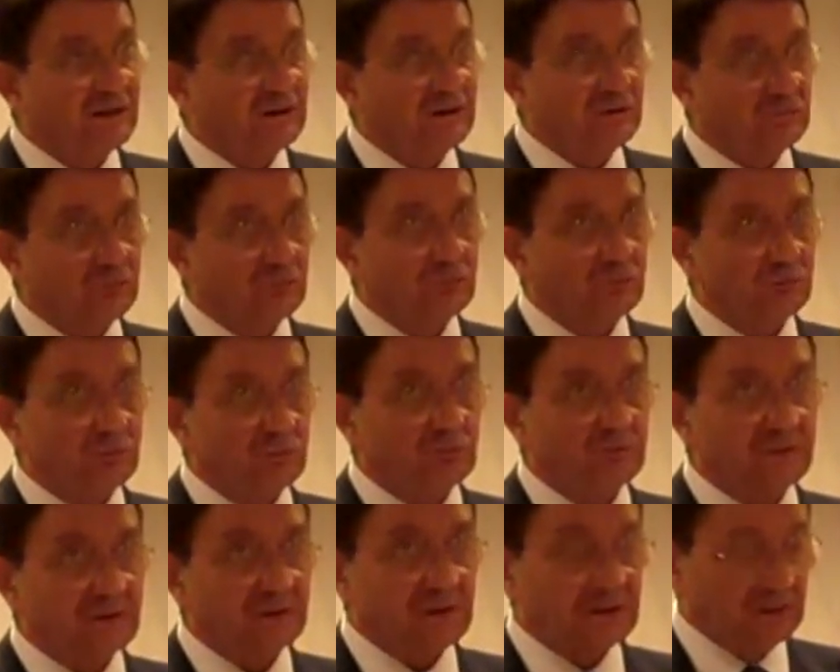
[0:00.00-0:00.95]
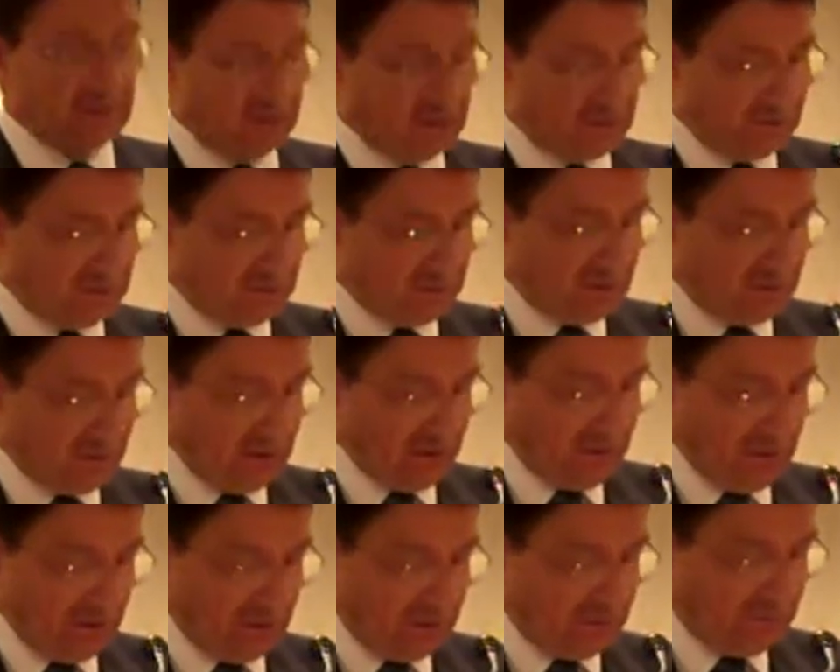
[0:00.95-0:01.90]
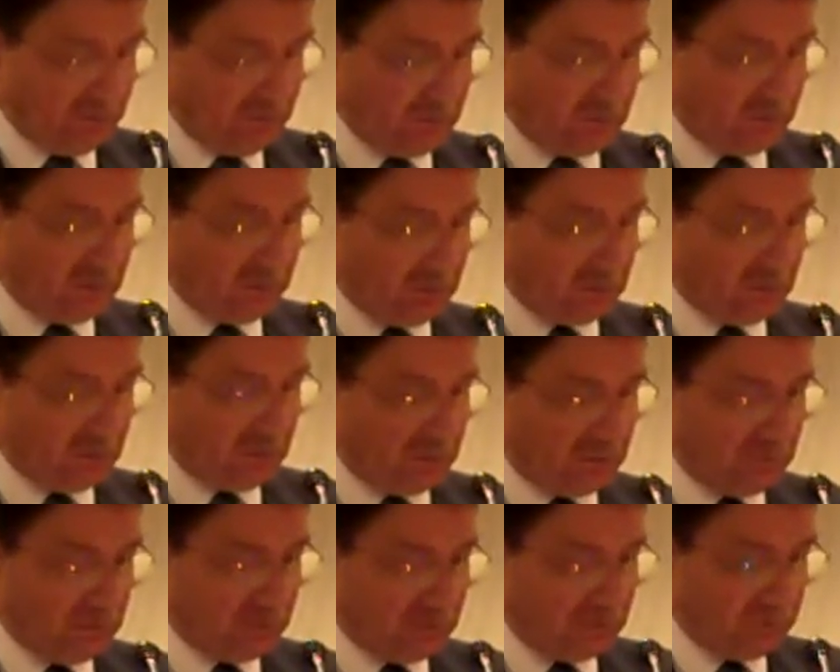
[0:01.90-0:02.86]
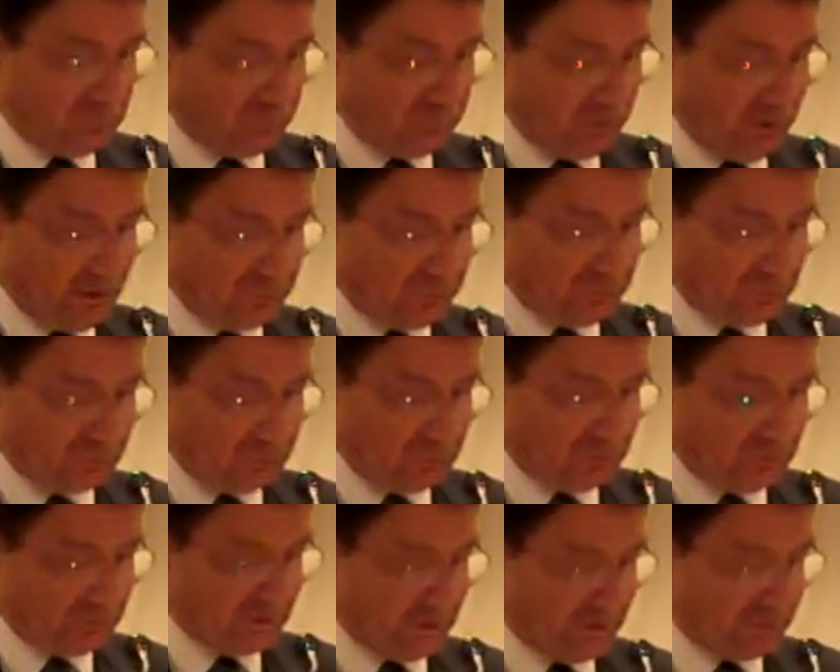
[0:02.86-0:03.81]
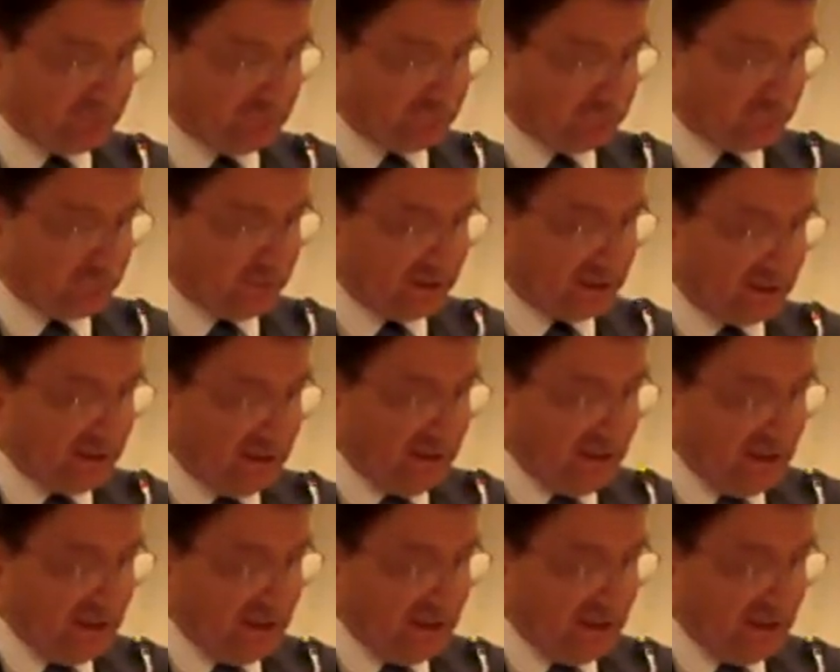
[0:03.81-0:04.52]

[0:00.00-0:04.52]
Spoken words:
and introduced in a rather comprehensive way.